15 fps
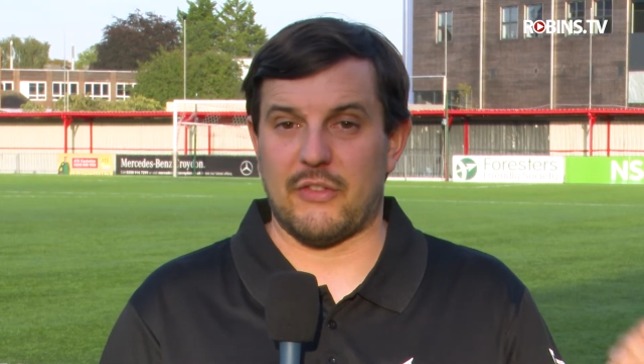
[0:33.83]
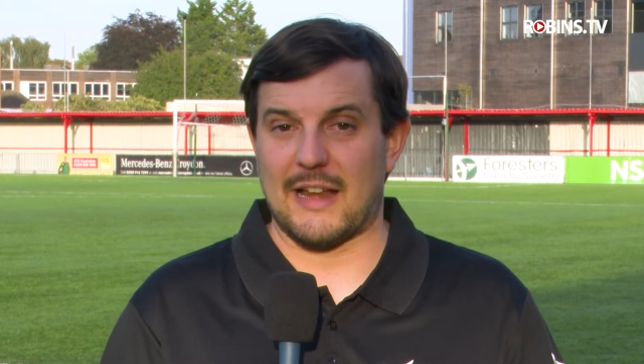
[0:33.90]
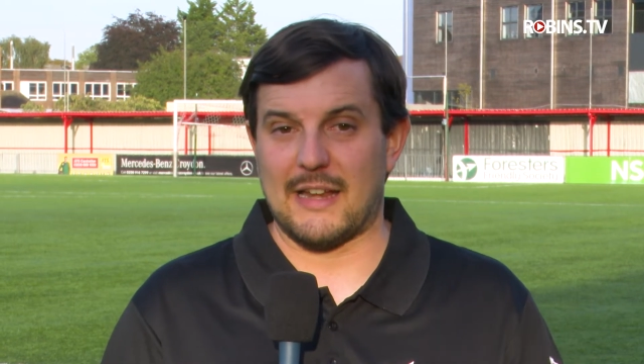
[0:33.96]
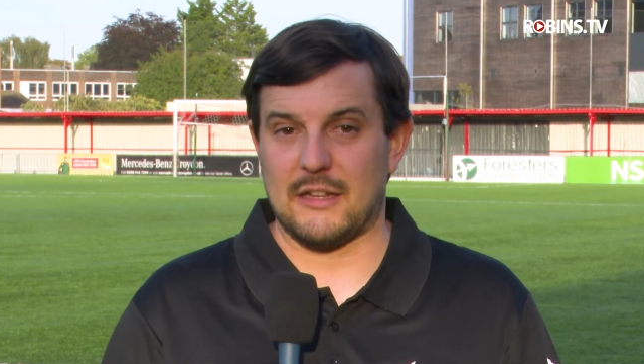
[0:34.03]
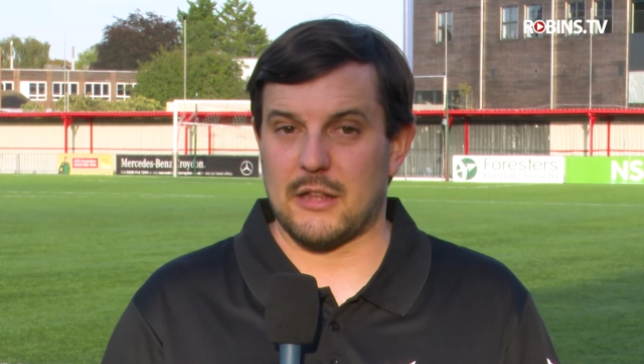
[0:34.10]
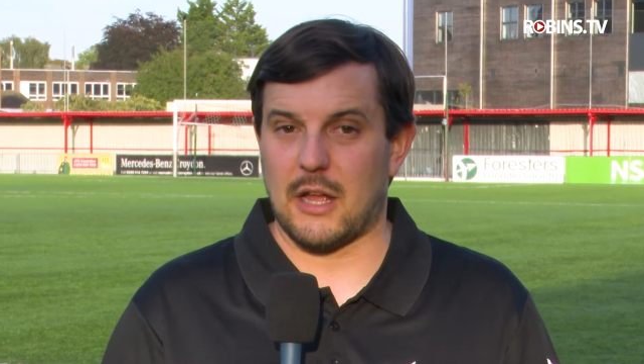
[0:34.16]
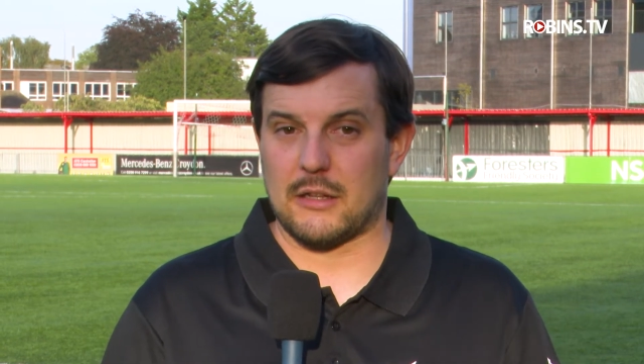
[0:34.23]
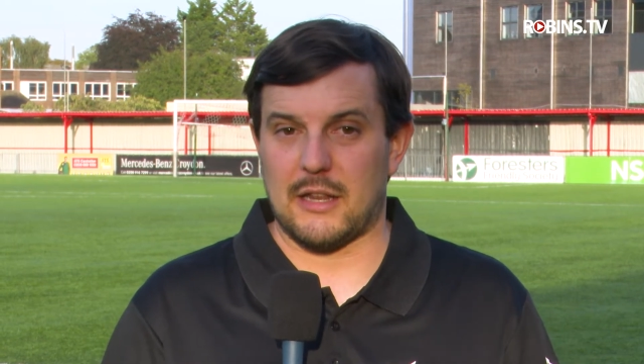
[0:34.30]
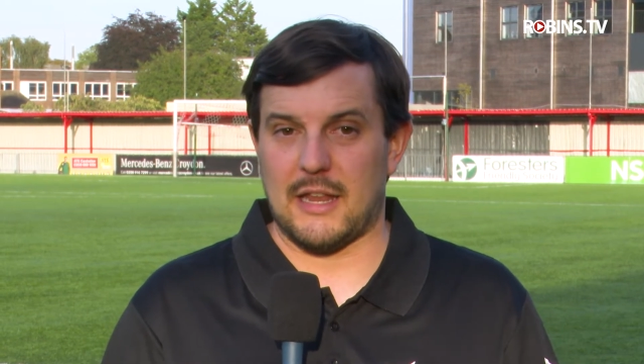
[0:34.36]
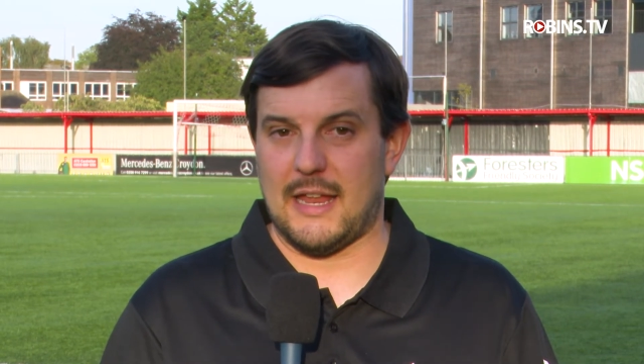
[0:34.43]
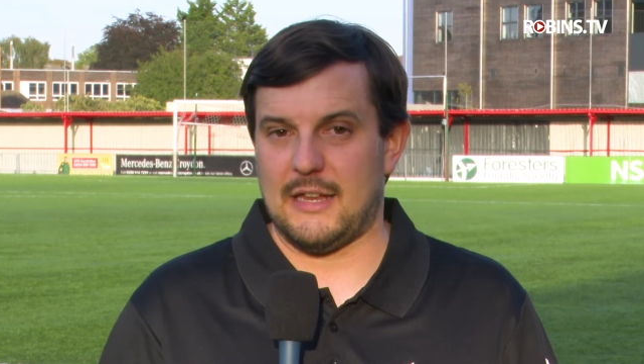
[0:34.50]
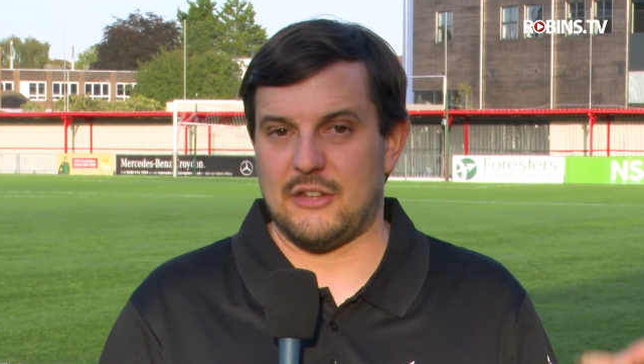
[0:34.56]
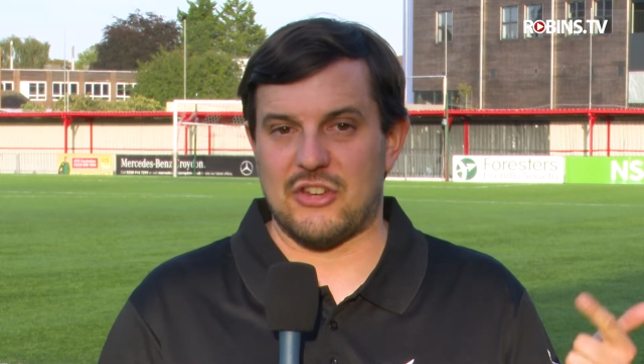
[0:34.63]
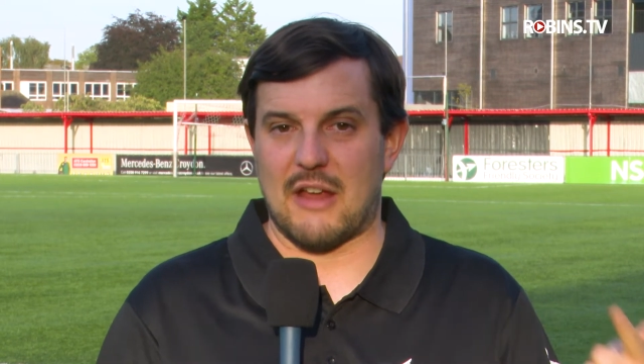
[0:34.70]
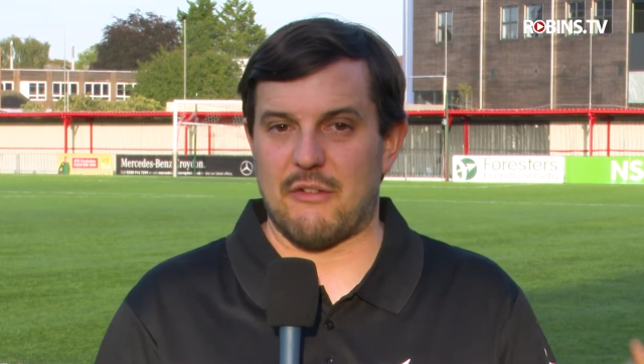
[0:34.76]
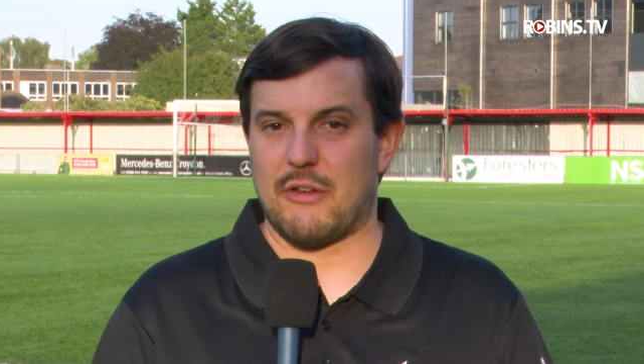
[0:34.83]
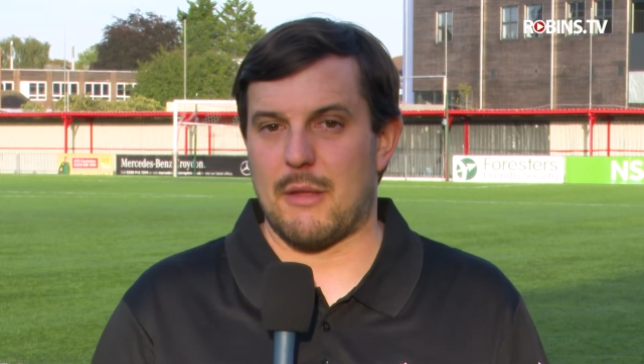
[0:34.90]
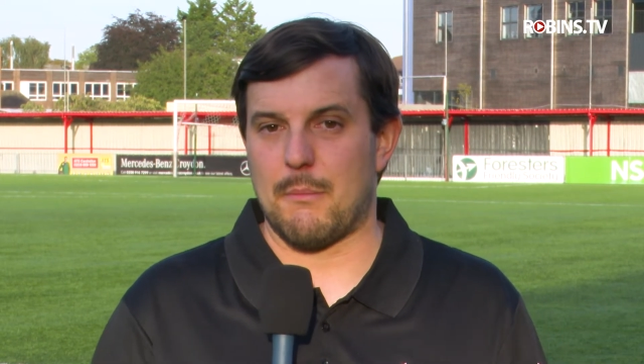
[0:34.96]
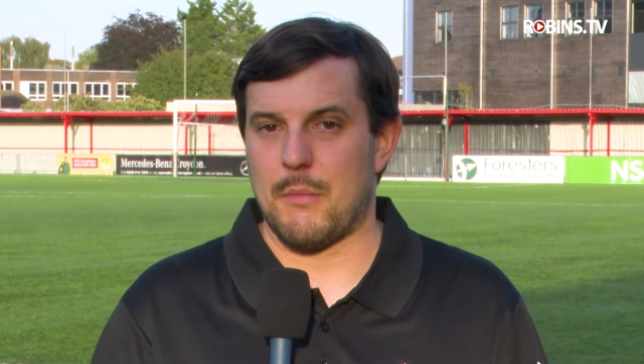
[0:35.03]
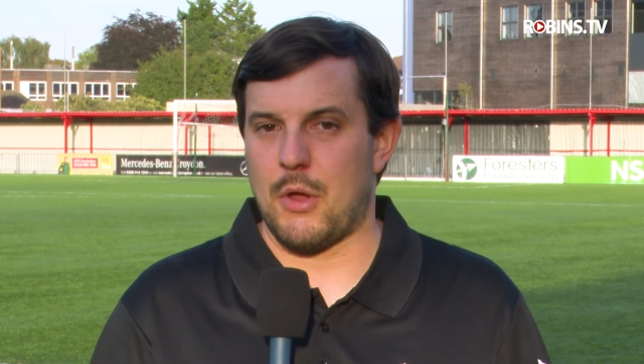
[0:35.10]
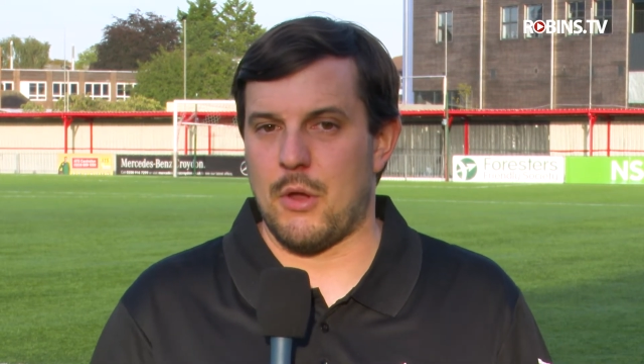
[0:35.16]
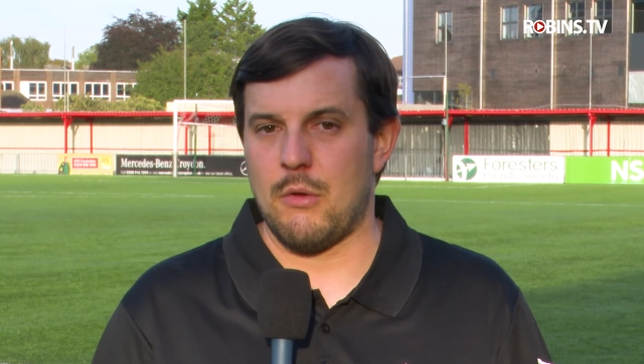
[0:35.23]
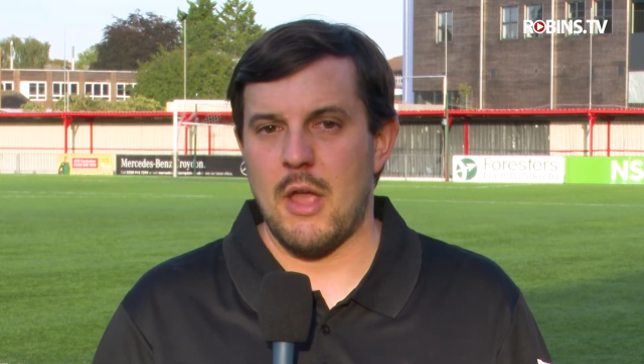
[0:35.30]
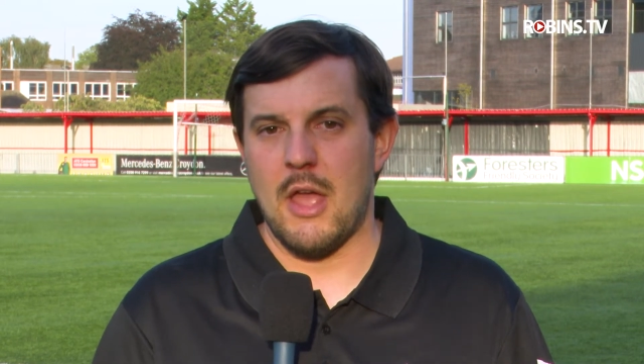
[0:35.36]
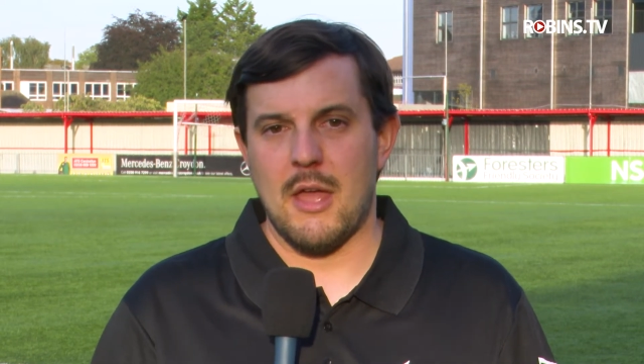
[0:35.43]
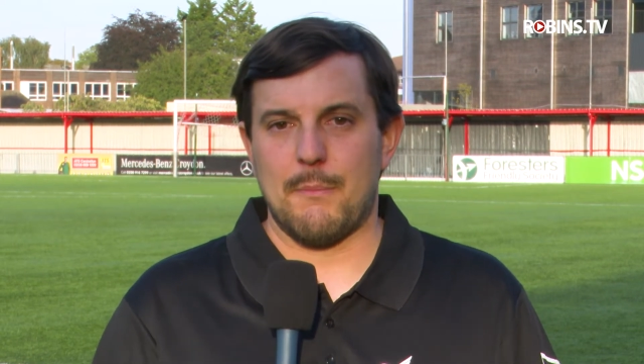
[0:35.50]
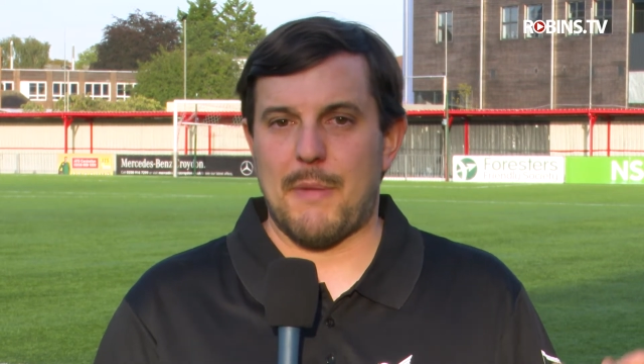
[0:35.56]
Danny Dudley, Jerry Amu.